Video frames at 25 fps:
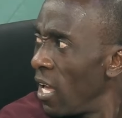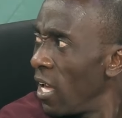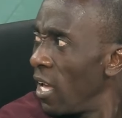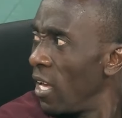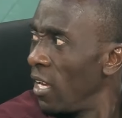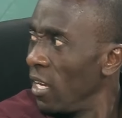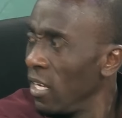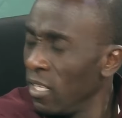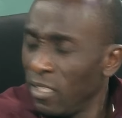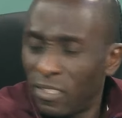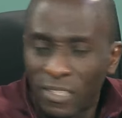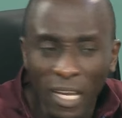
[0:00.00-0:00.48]

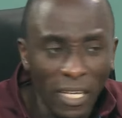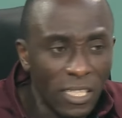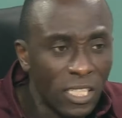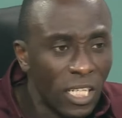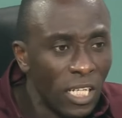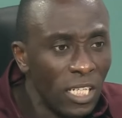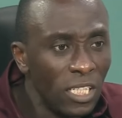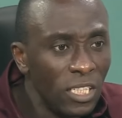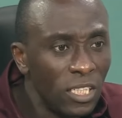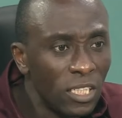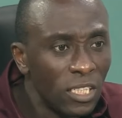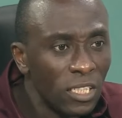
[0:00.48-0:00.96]

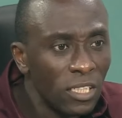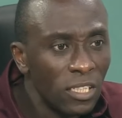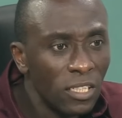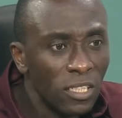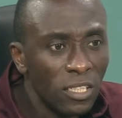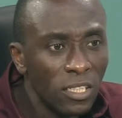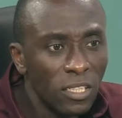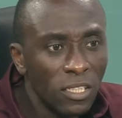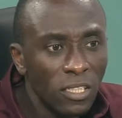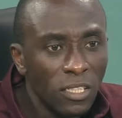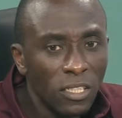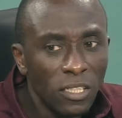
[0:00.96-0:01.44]
interchange.
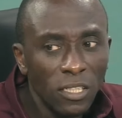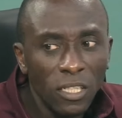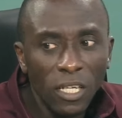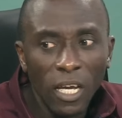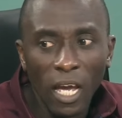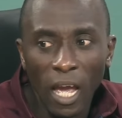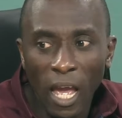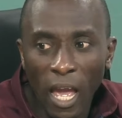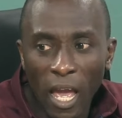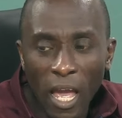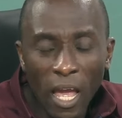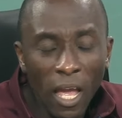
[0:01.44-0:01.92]

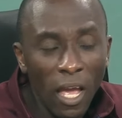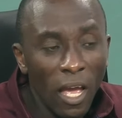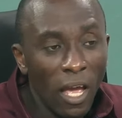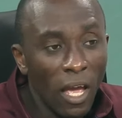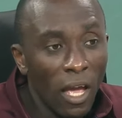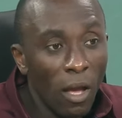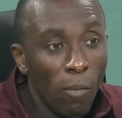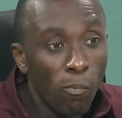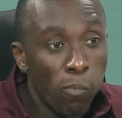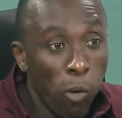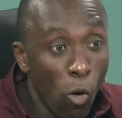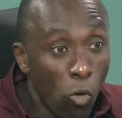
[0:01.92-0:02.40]

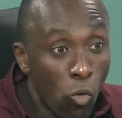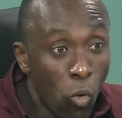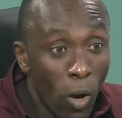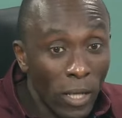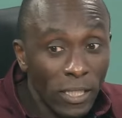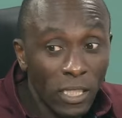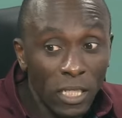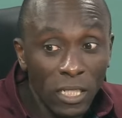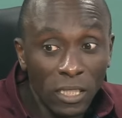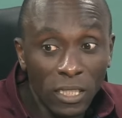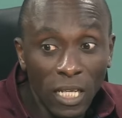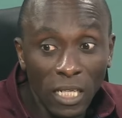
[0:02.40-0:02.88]

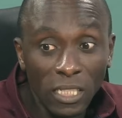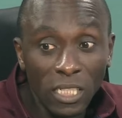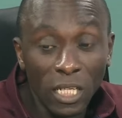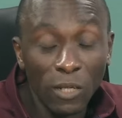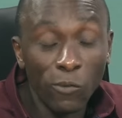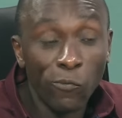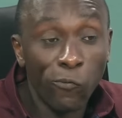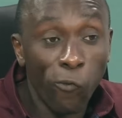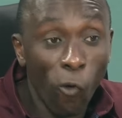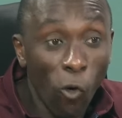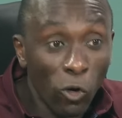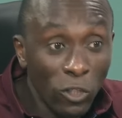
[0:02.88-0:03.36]
Pokwasi interchange,
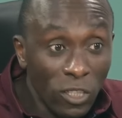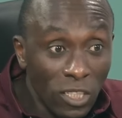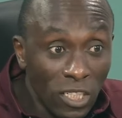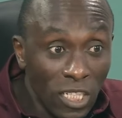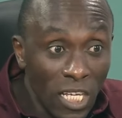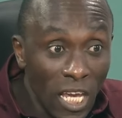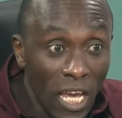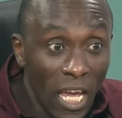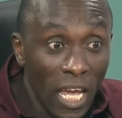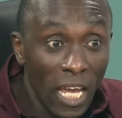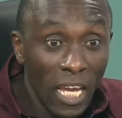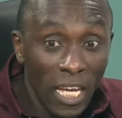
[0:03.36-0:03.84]
4
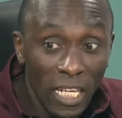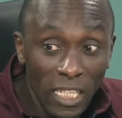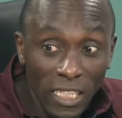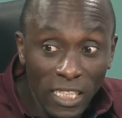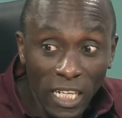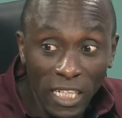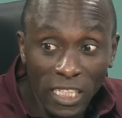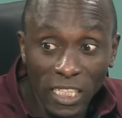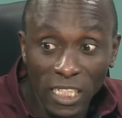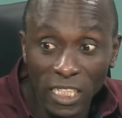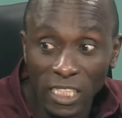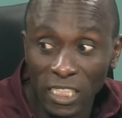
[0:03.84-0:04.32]
tier
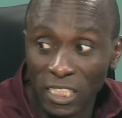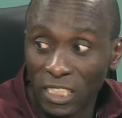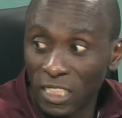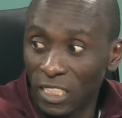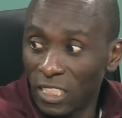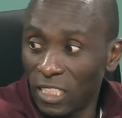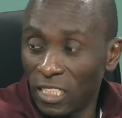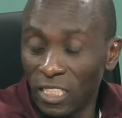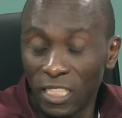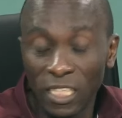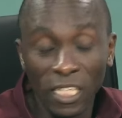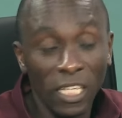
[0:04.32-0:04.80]
interchange.
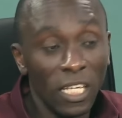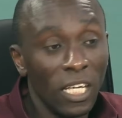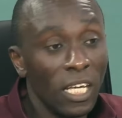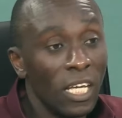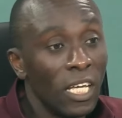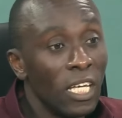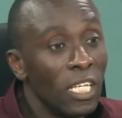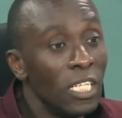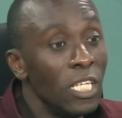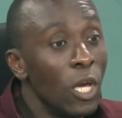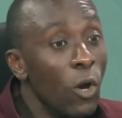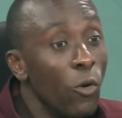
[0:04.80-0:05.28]

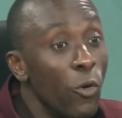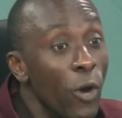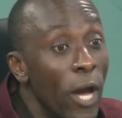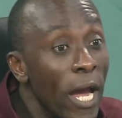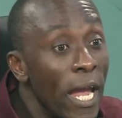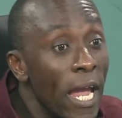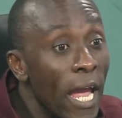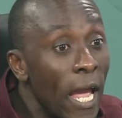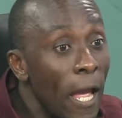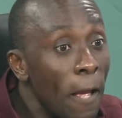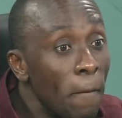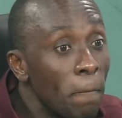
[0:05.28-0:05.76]
You
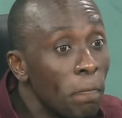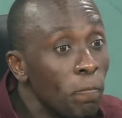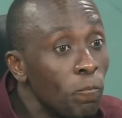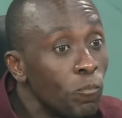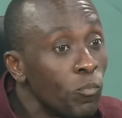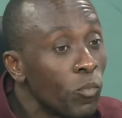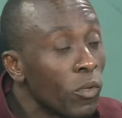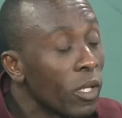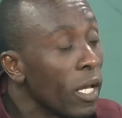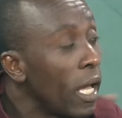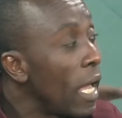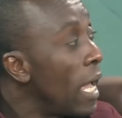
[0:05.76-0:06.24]
hear?
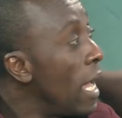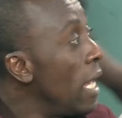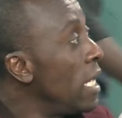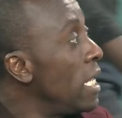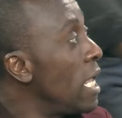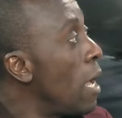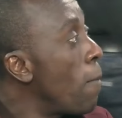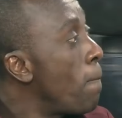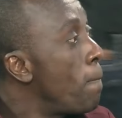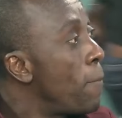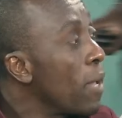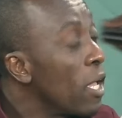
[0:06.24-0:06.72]
And
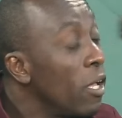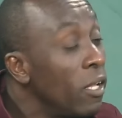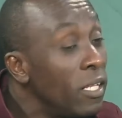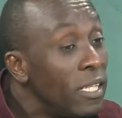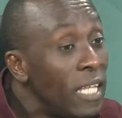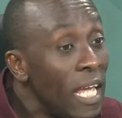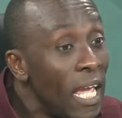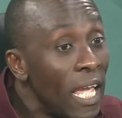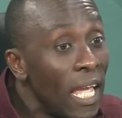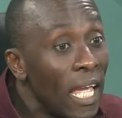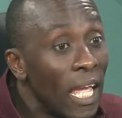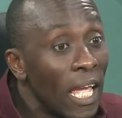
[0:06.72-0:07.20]
you build
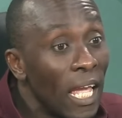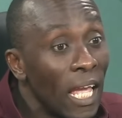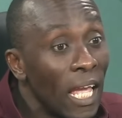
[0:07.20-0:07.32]
a